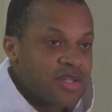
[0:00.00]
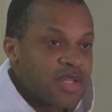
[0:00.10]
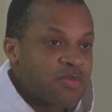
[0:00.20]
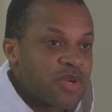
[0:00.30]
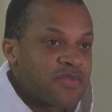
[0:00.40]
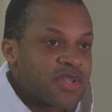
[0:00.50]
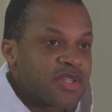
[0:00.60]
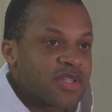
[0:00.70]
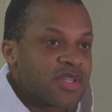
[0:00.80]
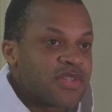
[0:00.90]
Dear
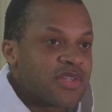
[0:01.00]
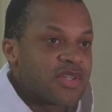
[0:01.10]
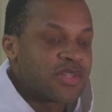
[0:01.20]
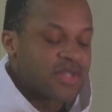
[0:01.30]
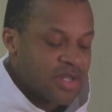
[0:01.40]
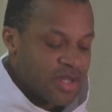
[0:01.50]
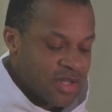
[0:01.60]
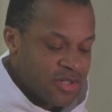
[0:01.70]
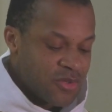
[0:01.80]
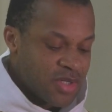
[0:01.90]
brothers and sisters,
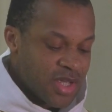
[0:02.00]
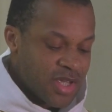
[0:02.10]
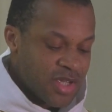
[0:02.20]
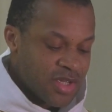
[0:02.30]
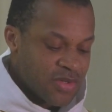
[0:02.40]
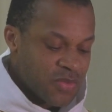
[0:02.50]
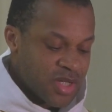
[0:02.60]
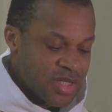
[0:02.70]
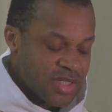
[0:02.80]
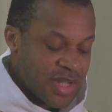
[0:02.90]
today
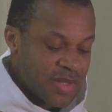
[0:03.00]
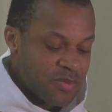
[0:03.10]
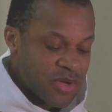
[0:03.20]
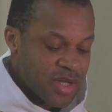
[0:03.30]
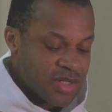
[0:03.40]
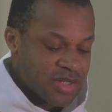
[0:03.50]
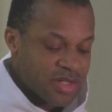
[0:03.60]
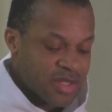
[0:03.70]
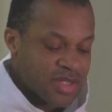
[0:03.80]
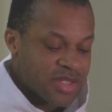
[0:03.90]
we
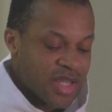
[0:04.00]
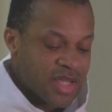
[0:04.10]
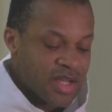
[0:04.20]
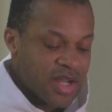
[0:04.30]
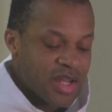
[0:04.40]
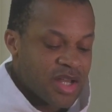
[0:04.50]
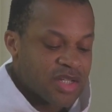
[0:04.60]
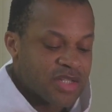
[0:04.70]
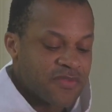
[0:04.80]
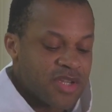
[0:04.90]
celebrate the second
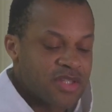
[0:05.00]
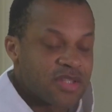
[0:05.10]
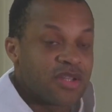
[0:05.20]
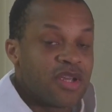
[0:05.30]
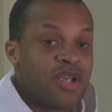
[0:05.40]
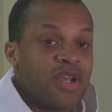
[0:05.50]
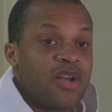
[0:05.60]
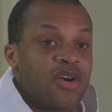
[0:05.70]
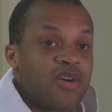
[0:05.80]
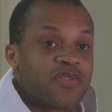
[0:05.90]
class feast
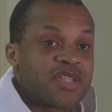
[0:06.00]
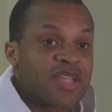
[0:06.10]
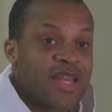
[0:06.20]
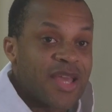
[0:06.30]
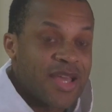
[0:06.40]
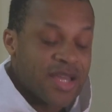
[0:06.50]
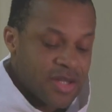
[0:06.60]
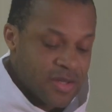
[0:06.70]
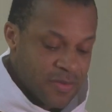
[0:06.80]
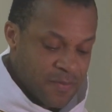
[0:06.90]
of St.
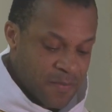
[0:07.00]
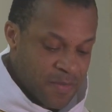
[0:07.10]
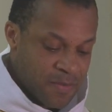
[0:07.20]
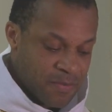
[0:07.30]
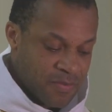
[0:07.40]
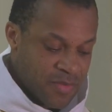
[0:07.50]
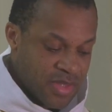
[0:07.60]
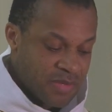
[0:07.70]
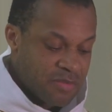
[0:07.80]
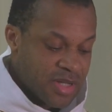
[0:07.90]
Anne,
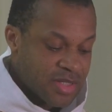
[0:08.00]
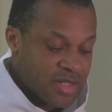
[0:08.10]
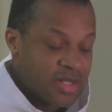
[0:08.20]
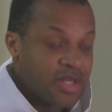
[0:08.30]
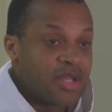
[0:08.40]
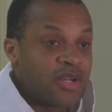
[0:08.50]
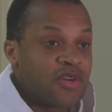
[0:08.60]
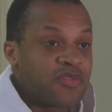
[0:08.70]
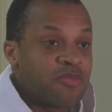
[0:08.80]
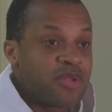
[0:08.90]
the mother
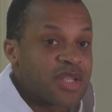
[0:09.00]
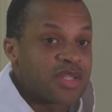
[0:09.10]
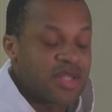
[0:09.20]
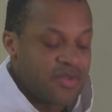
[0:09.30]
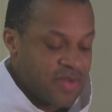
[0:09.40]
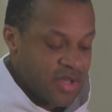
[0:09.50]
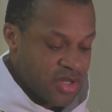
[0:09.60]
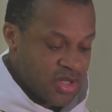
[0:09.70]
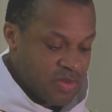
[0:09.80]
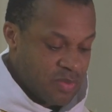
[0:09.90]
of the Blessed
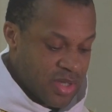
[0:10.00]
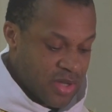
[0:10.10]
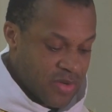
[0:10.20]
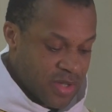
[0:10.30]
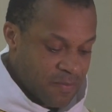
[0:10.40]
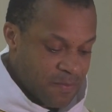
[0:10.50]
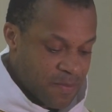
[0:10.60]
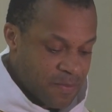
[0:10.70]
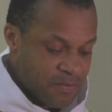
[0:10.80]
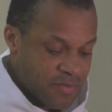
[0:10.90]
Virgin Mary
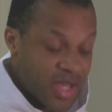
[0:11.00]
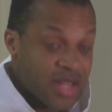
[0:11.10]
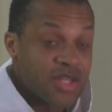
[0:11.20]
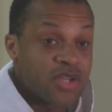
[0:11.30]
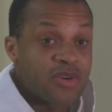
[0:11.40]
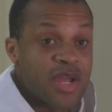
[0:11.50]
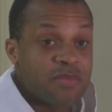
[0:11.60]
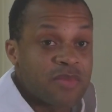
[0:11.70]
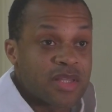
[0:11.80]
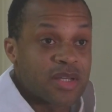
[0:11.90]
and the
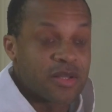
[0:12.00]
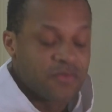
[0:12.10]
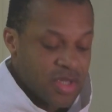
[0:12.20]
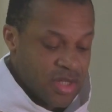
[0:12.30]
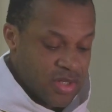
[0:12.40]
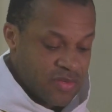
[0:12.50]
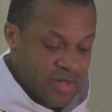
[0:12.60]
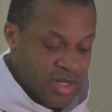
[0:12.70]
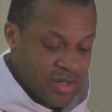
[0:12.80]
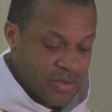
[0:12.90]
grandmother
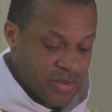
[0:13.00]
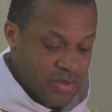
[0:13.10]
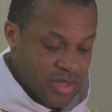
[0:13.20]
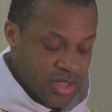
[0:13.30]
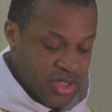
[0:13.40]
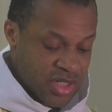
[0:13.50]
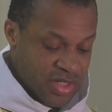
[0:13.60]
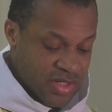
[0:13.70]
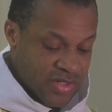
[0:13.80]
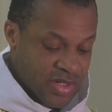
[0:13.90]
of our Lord
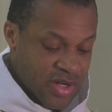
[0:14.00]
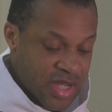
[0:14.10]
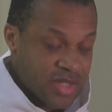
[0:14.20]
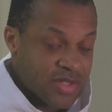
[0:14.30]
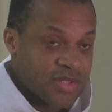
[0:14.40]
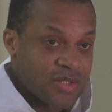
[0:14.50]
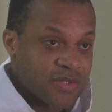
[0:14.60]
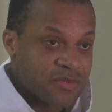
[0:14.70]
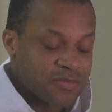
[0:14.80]
Jesus Christ.